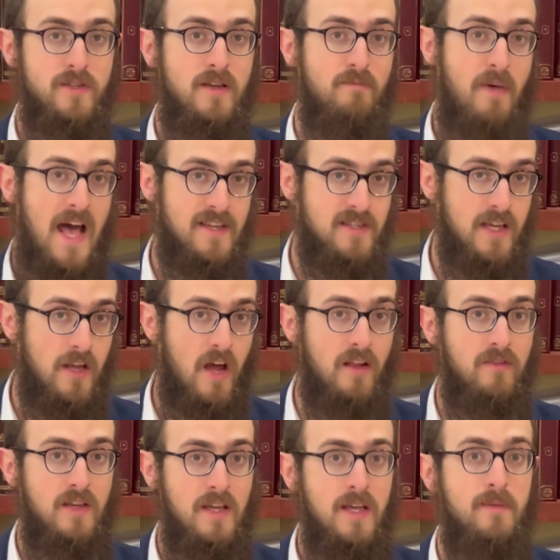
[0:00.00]
and passing it on
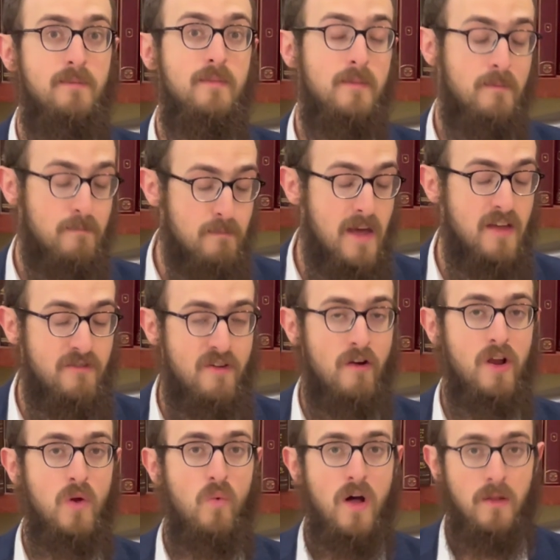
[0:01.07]
to him may
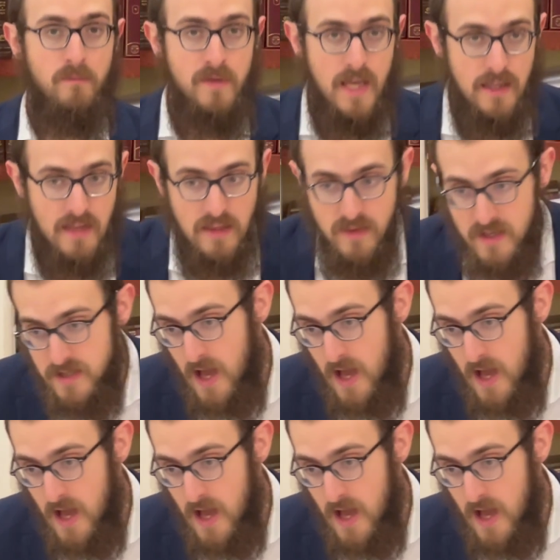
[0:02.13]
very well mean that this